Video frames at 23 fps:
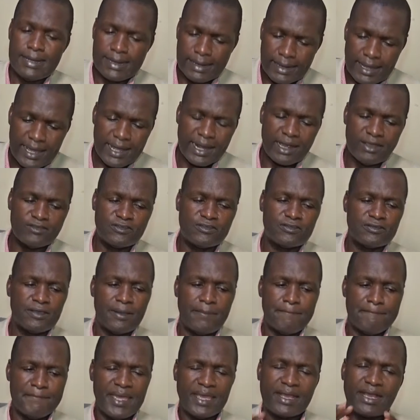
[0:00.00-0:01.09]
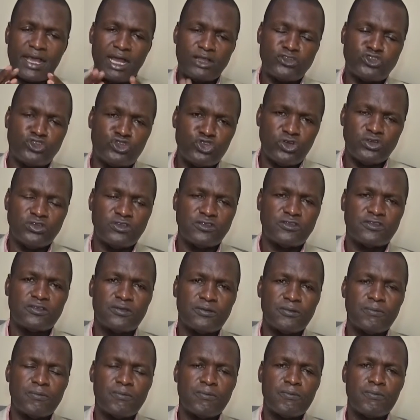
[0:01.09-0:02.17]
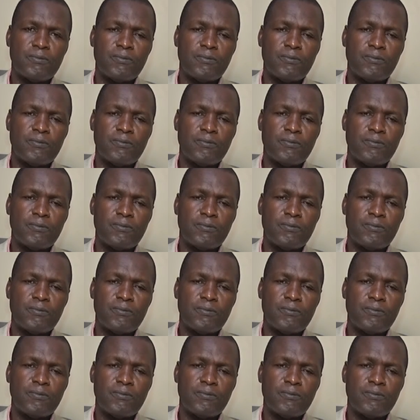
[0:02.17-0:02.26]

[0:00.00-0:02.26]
Let us make a choice